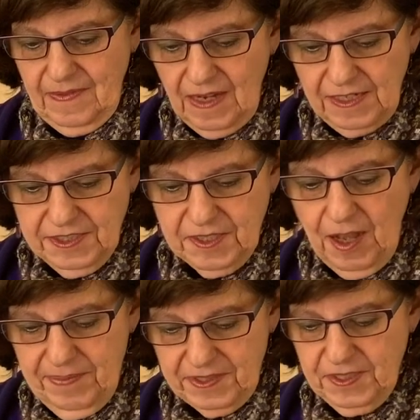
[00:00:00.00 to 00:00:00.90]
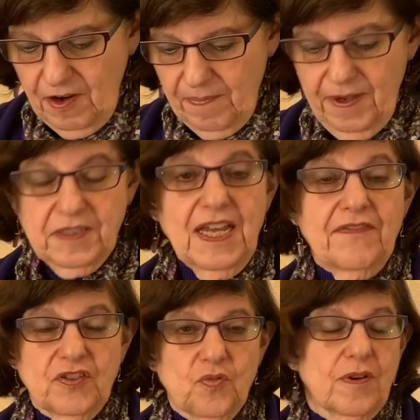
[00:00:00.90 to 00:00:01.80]
I stop at Starbucks
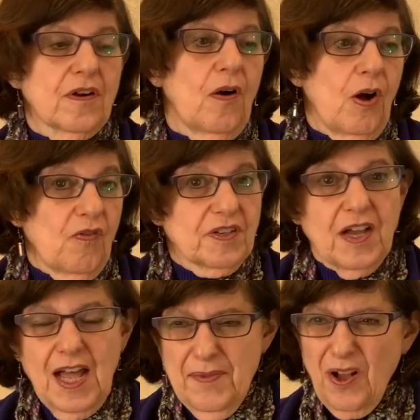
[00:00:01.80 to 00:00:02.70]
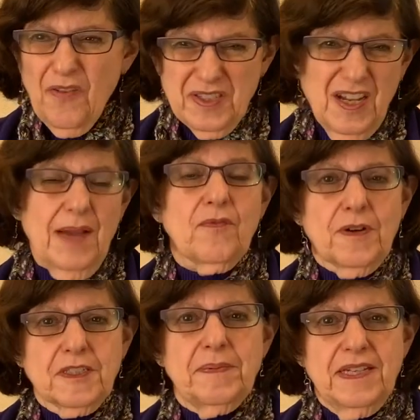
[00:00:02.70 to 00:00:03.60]
after work all the time, and all the time
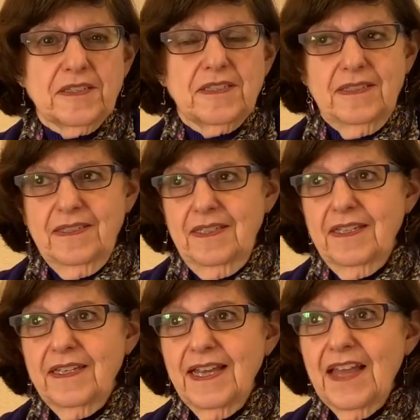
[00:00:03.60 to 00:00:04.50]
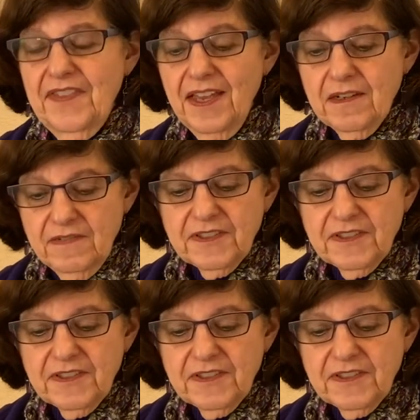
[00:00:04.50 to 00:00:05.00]
works best at the end of the